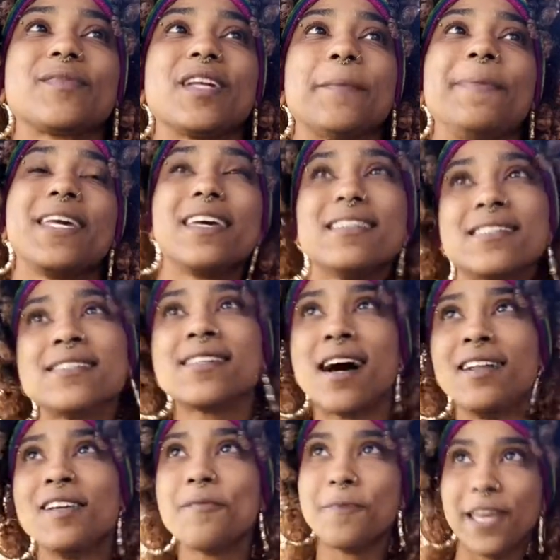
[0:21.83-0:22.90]
because it's
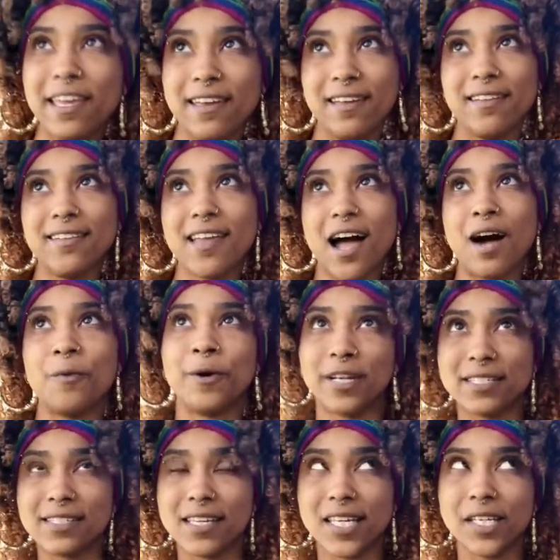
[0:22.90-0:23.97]
Halloween, I
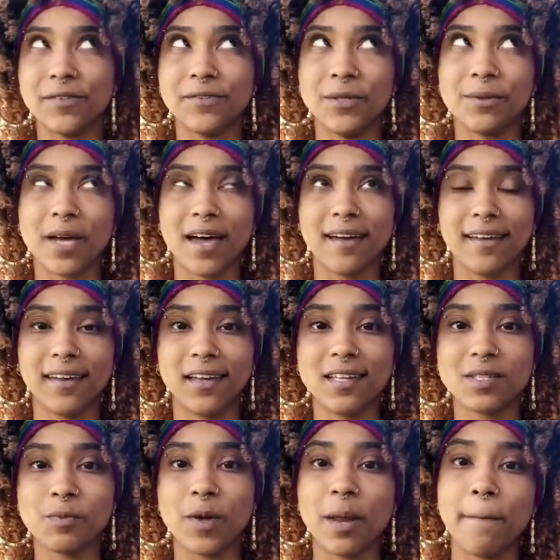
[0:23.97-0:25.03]
wanted to give you
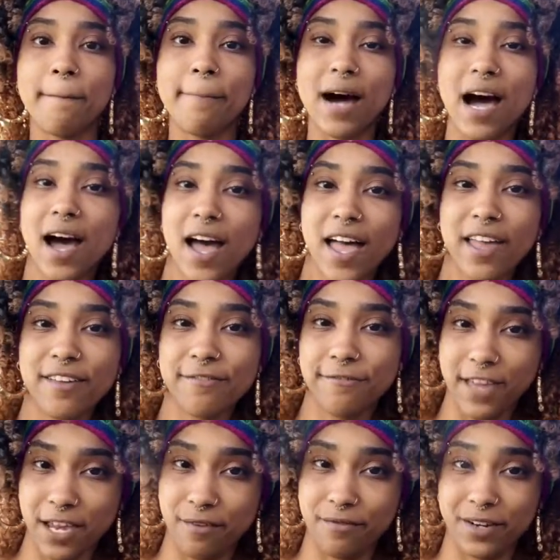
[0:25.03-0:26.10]
guys one of my
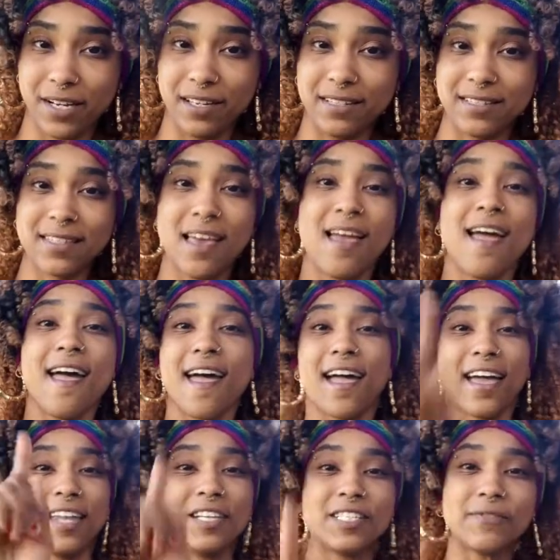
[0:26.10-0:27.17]
favorites.
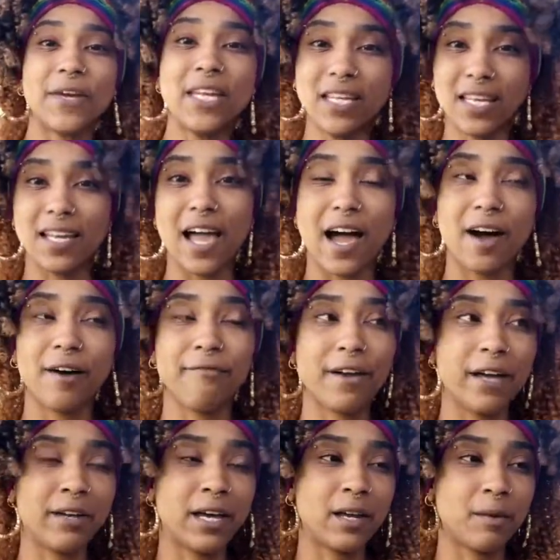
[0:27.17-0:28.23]
And it's funny how I
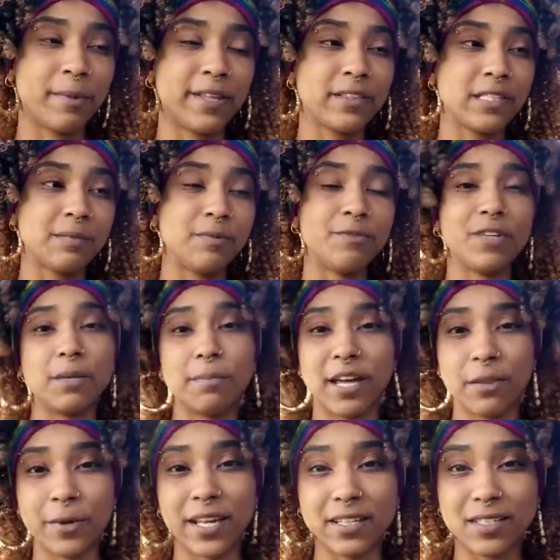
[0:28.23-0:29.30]
found out about this movie. By
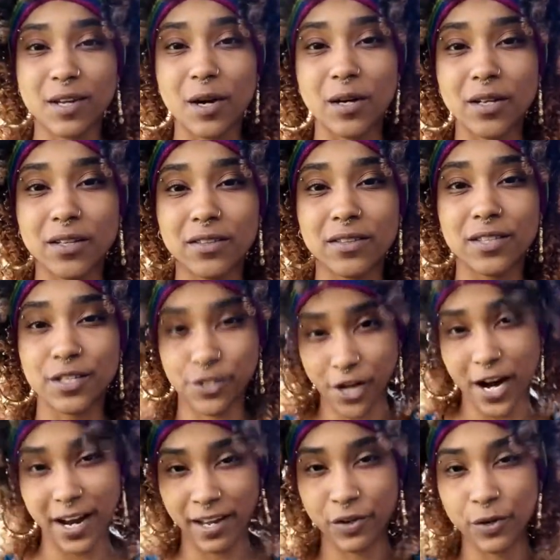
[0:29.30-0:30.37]
the way, it's called The
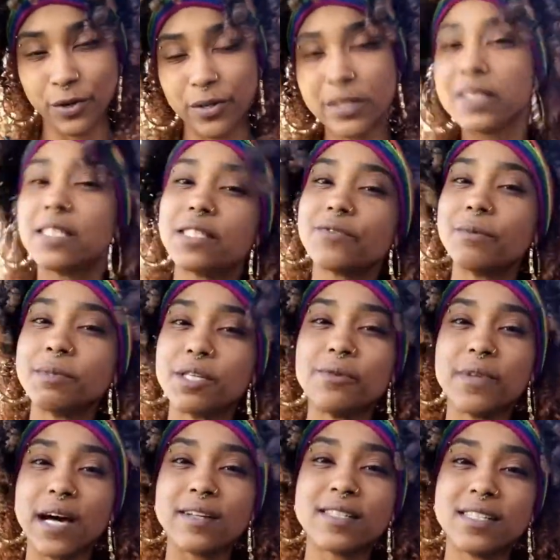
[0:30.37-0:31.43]
Triangle. It's from
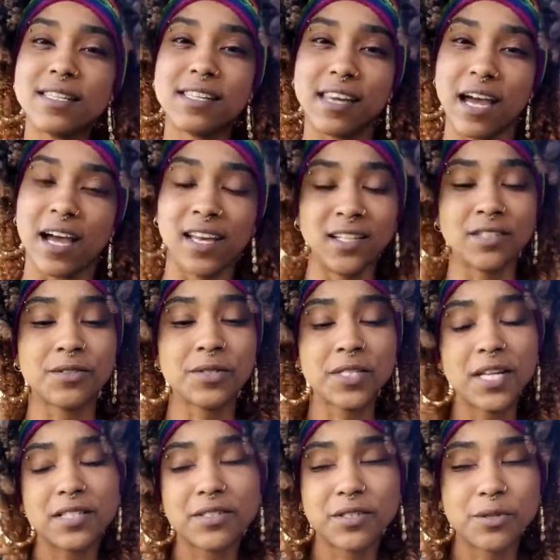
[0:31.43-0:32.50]
2009, so it's
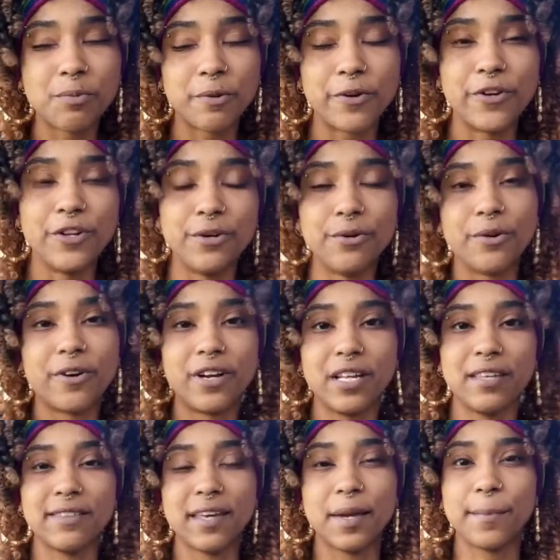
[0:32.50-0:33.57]
not super new or
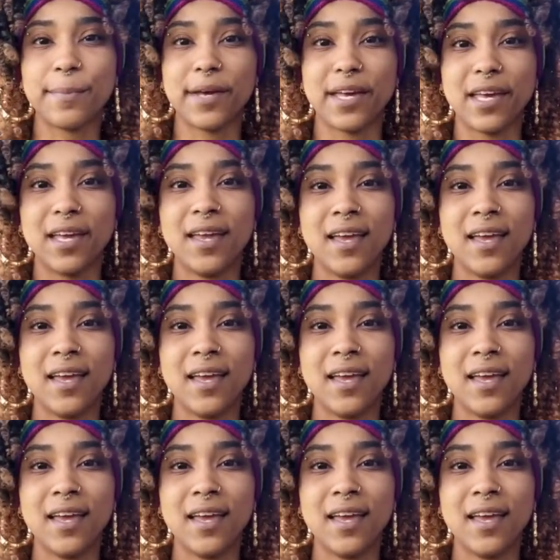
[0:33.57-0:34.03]
anything, but